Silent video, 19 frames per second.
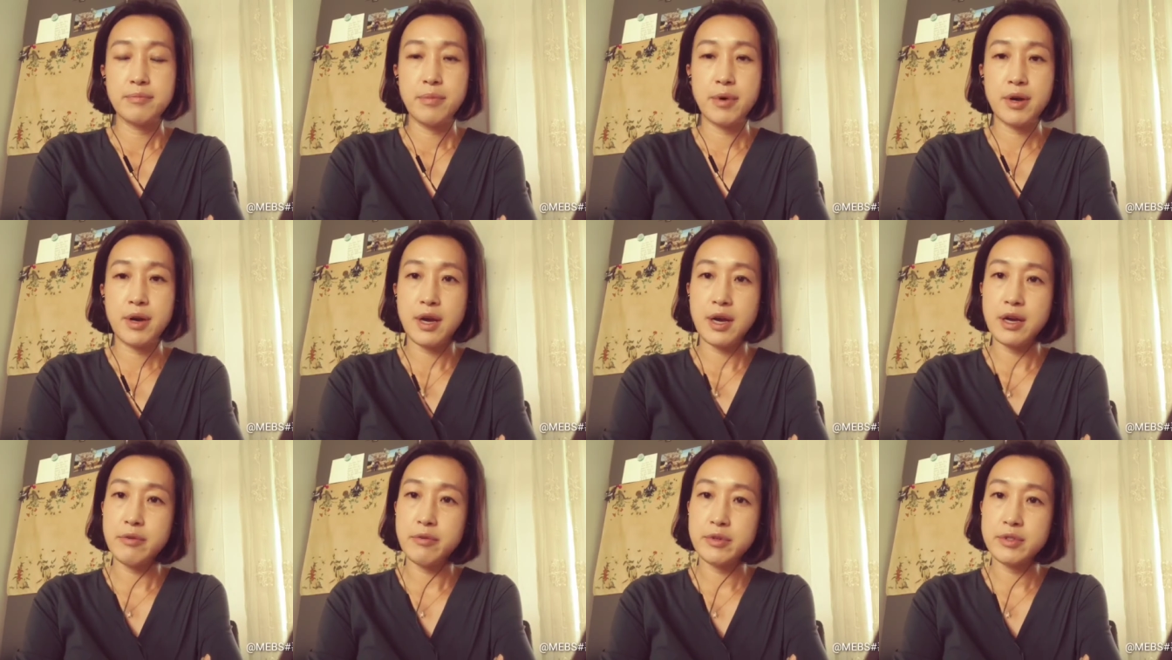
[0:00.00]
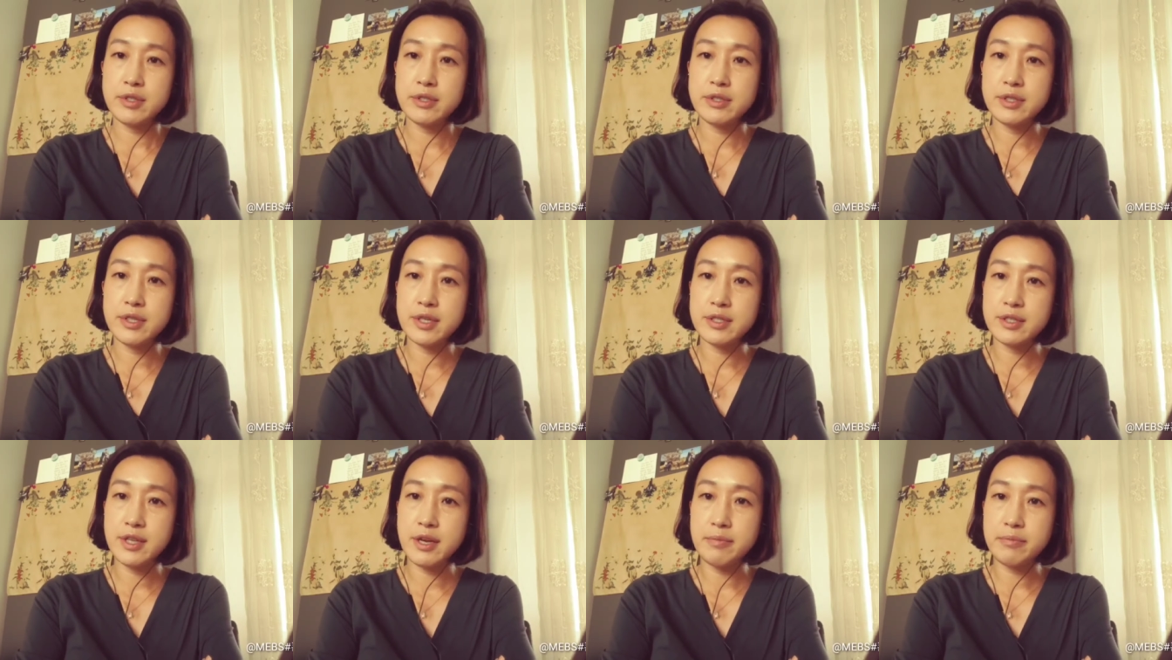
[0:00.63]
But I want to see
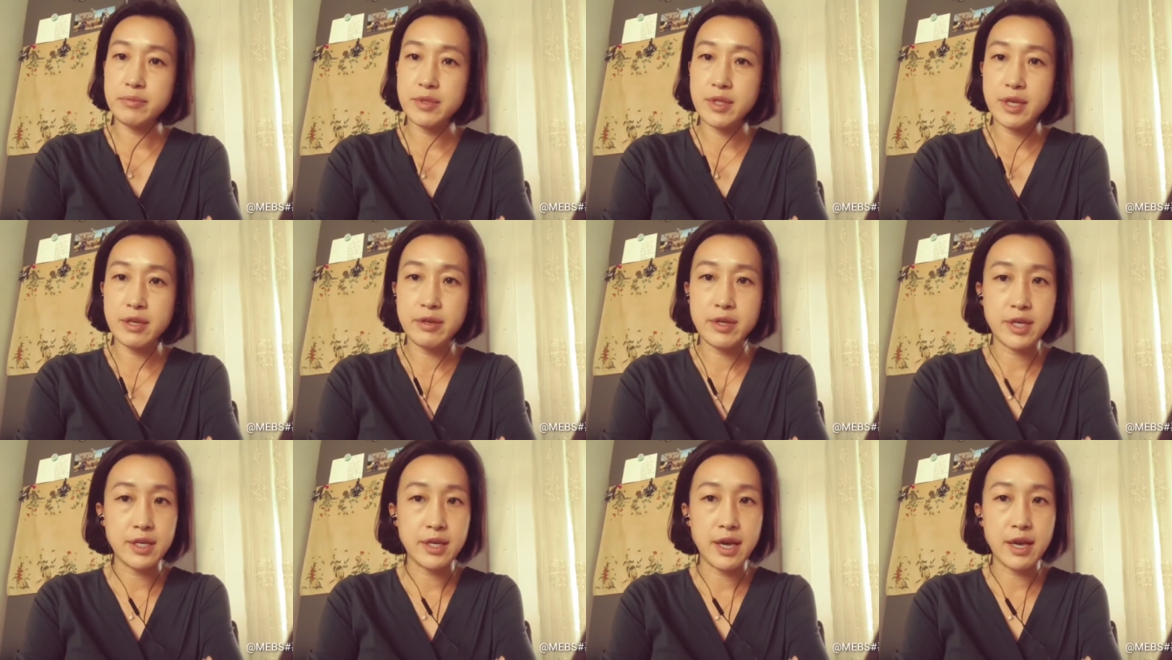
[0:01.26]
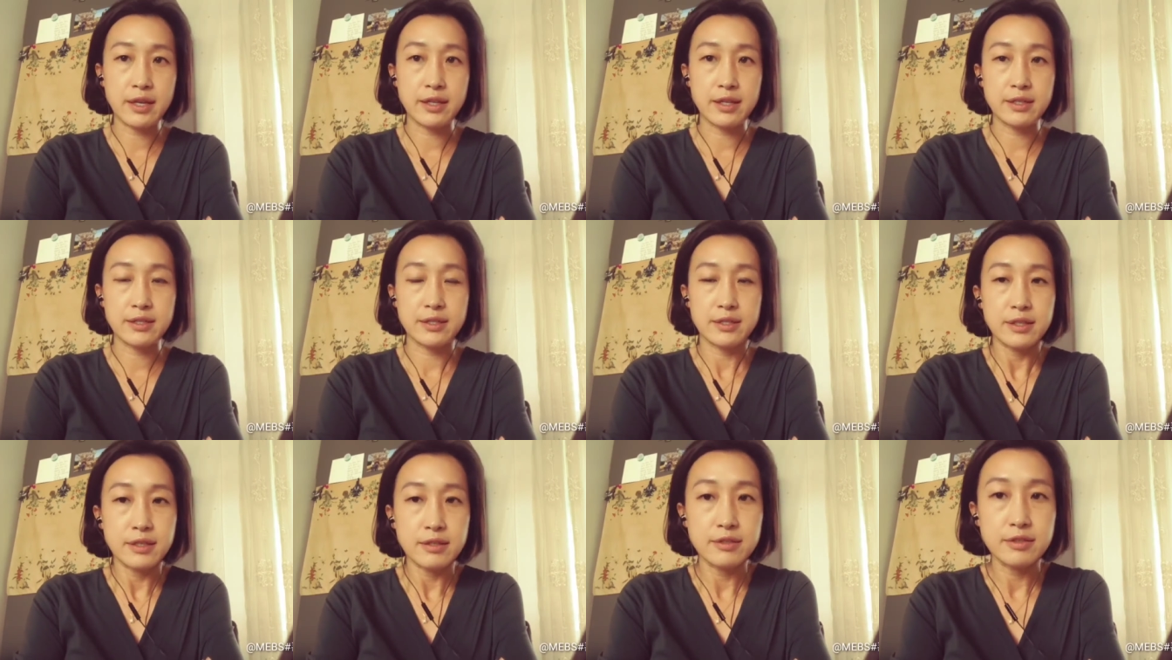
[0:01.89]
something he can.
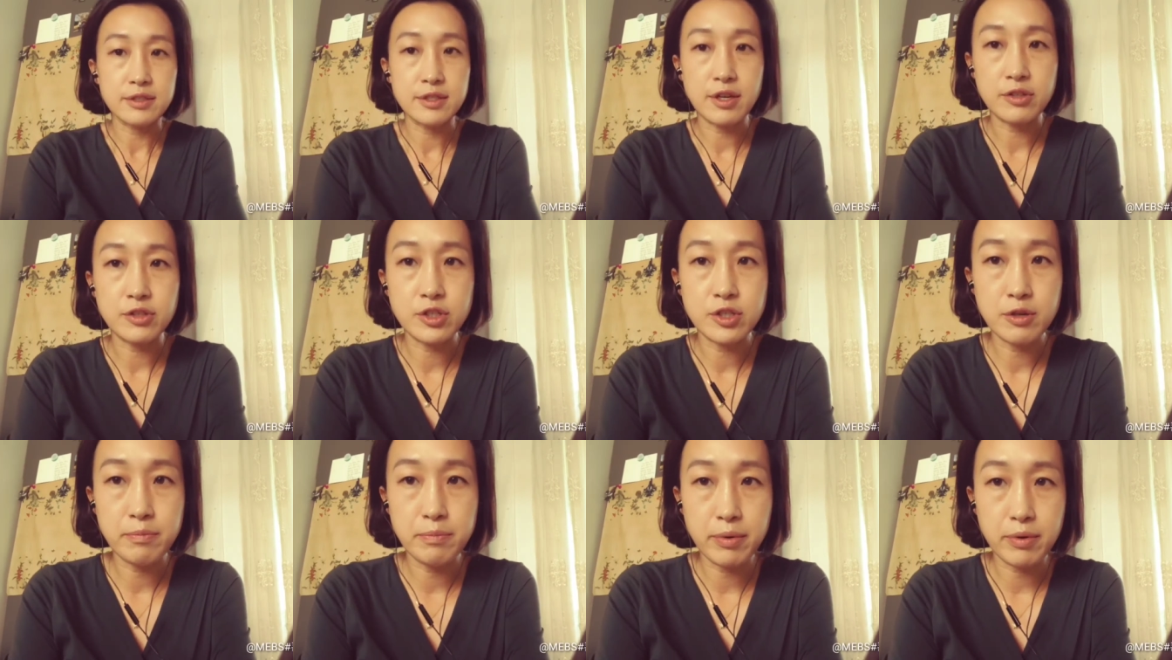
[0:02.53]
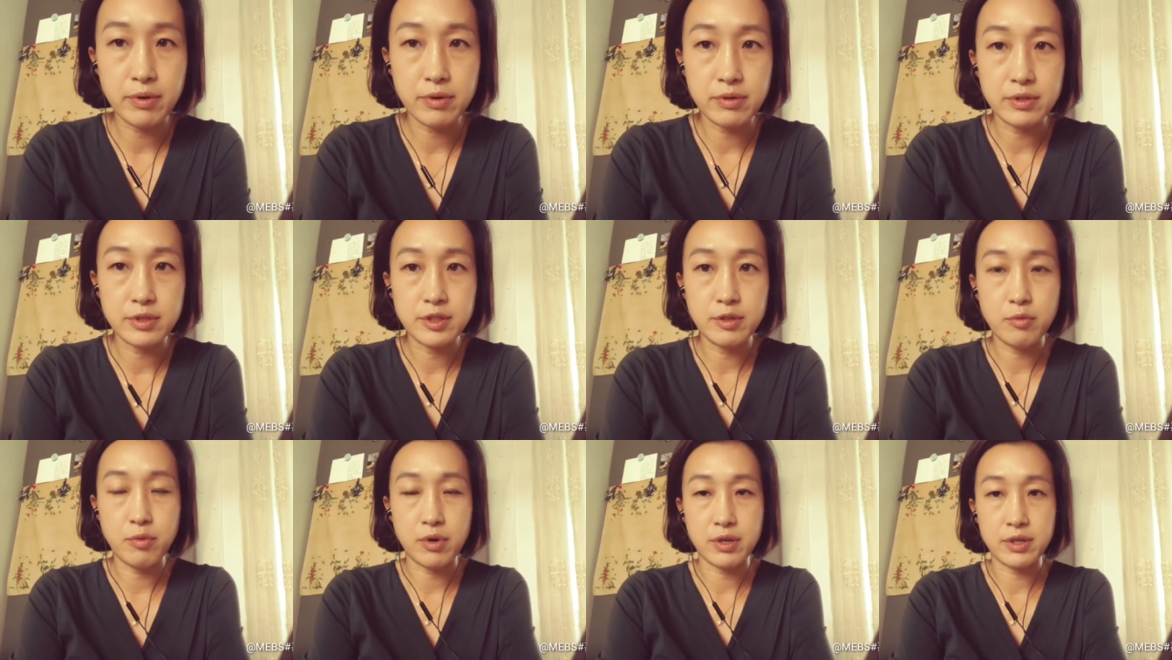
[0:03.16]
Such a
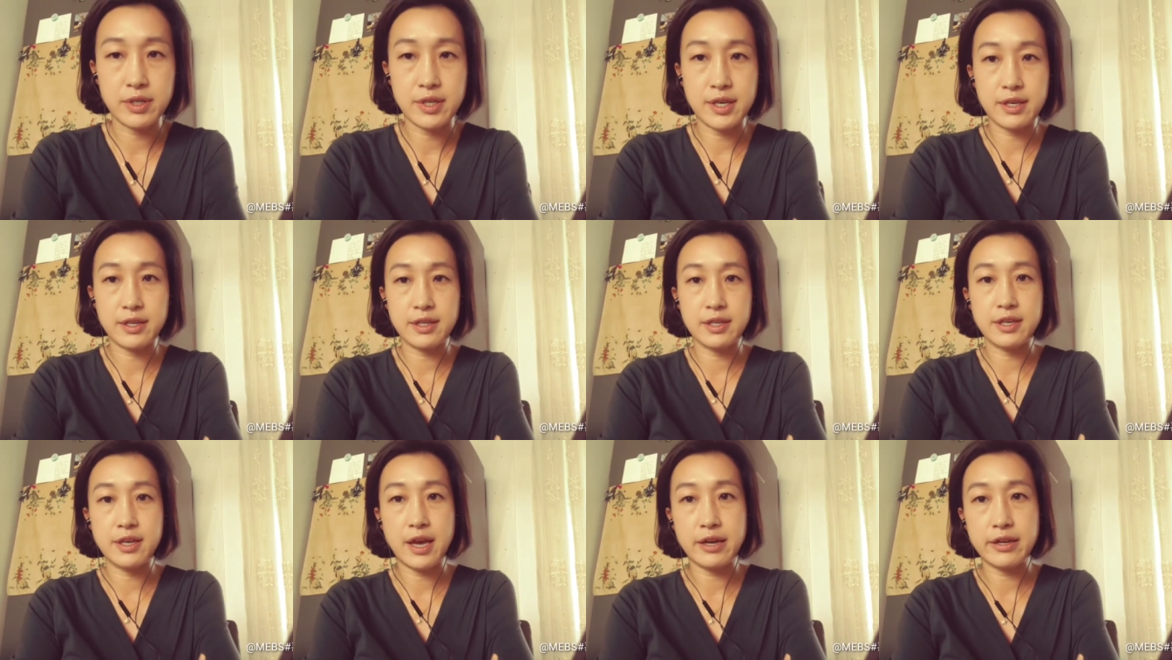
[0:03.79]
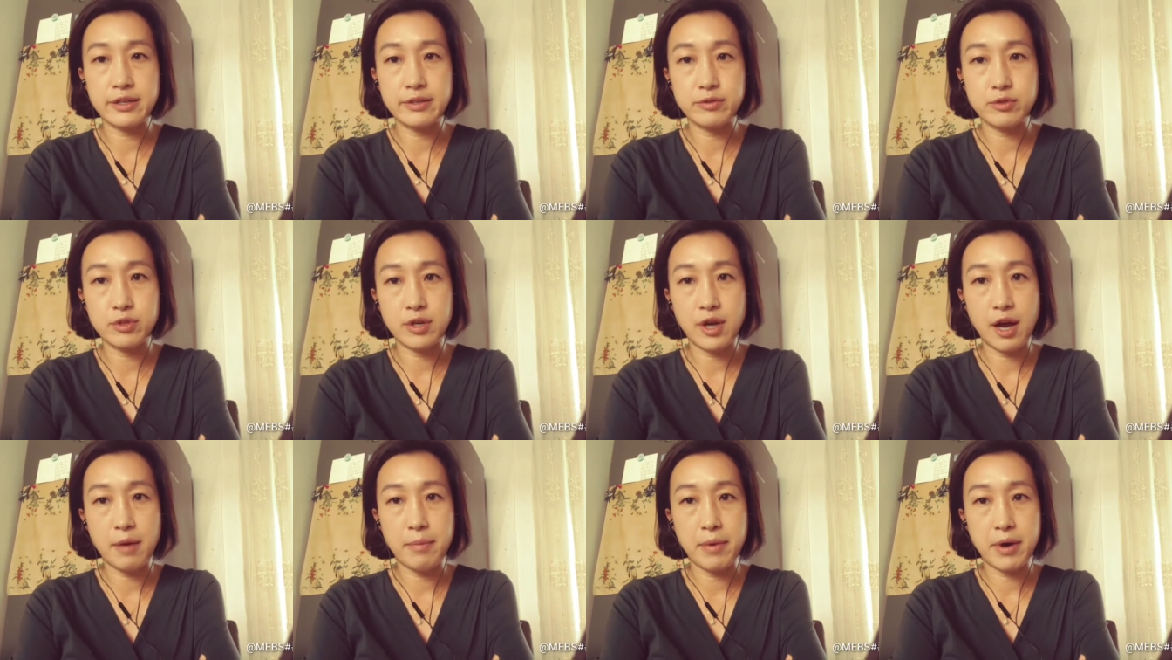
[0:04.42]
bird's work in getting to
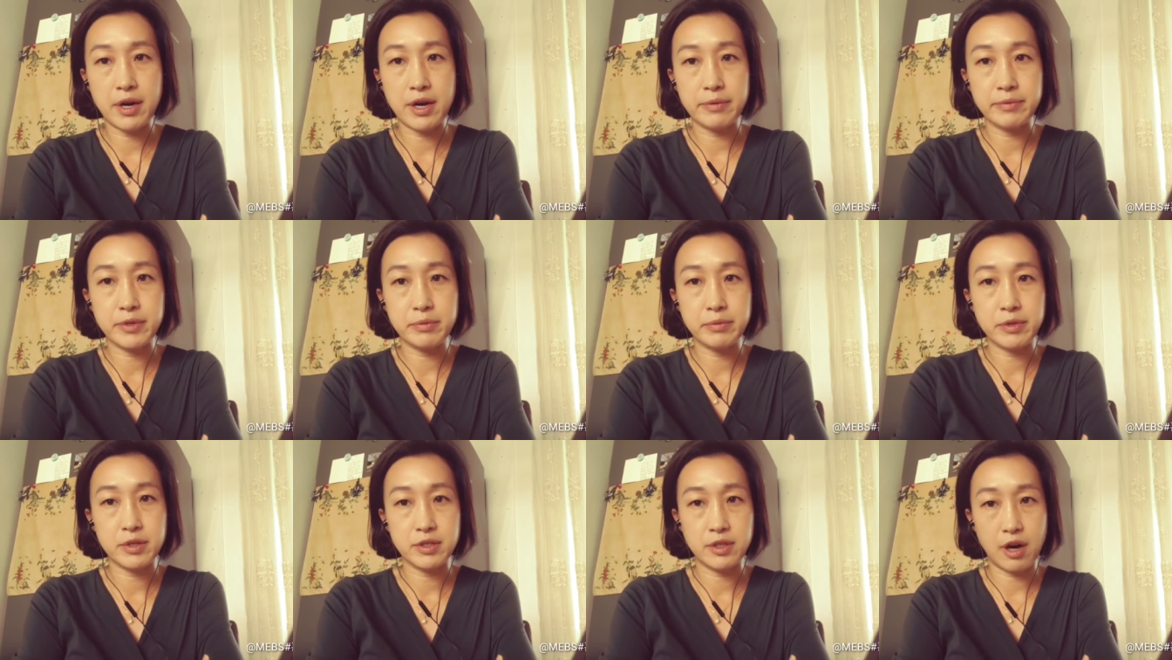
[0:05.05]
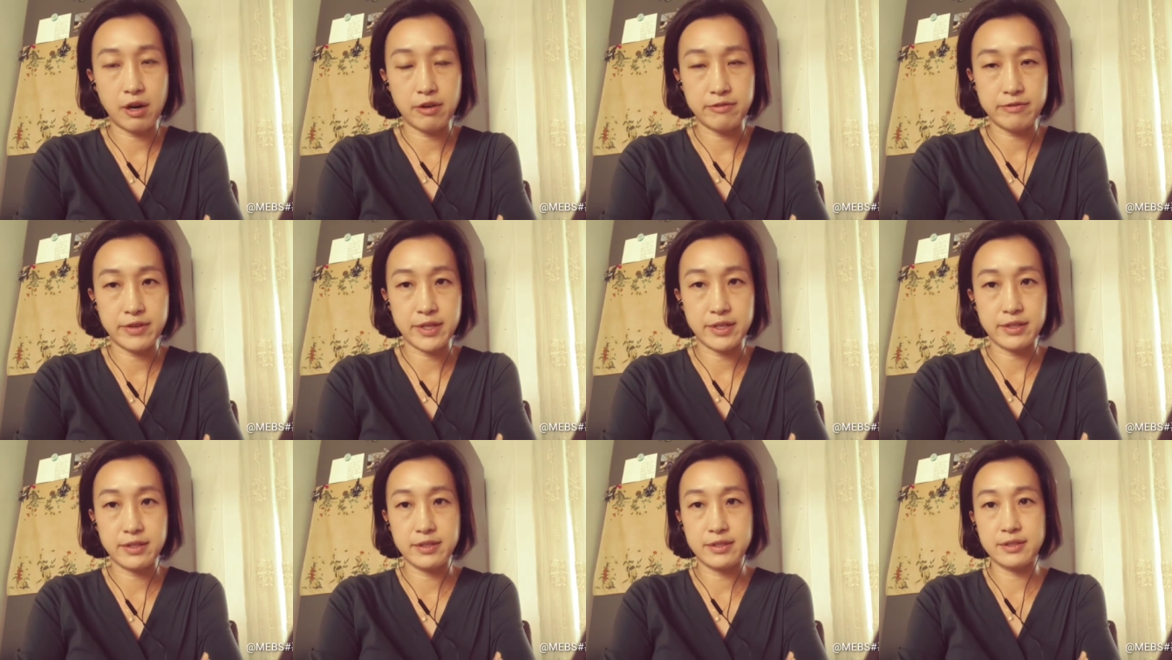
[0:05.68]
come out of the
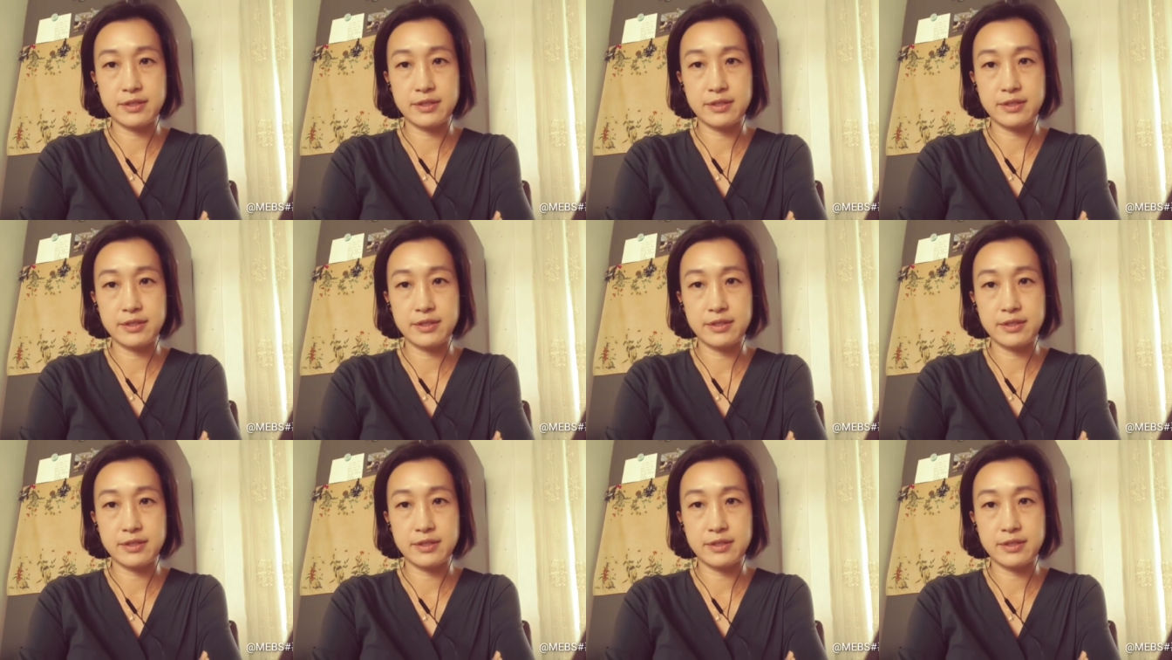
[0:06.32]
dolphin.